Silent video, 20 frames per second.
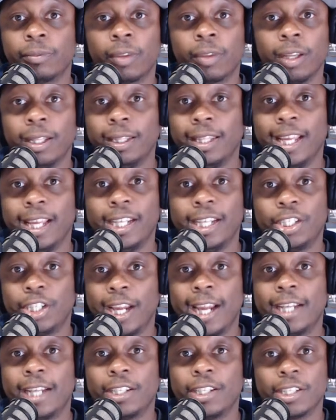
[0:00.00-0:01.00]
That
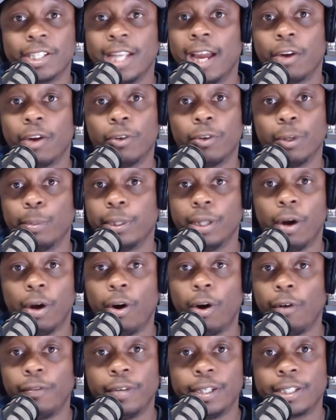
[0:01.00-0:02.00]
change is not going to be the
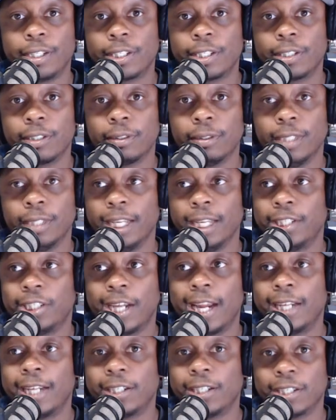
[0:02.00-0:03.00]
offense. That
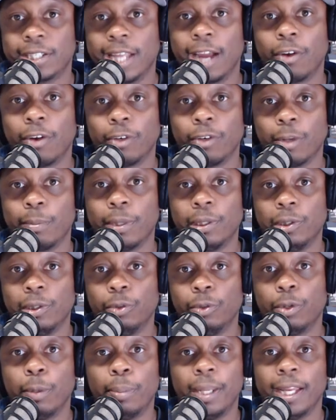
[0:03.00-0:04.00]
change is not going to be
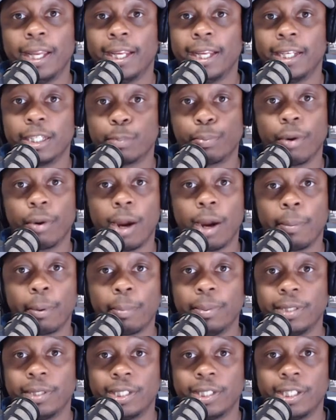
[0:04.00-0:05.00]
Luka playing his proper
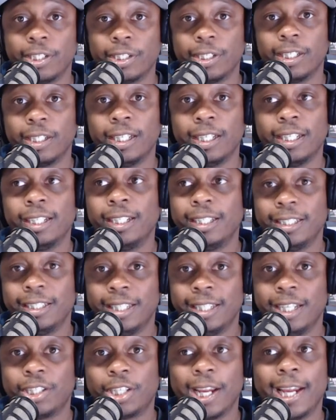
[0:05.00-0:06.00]
position.
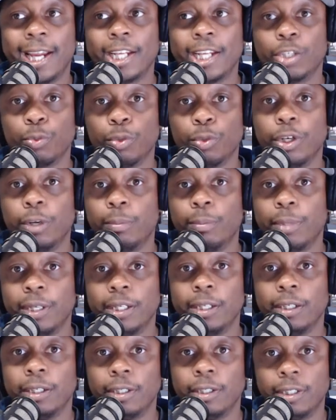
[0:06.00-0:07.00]
That change will
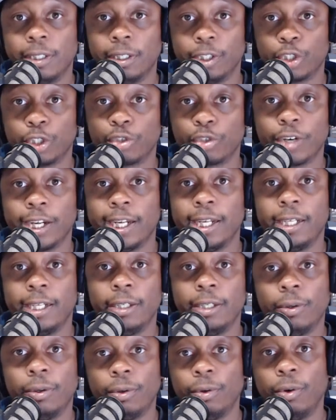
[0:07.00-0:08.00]
be a
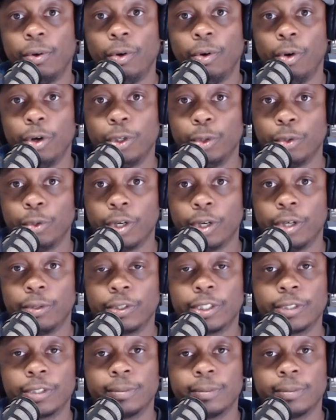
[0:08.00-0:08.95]
trade or a new coach.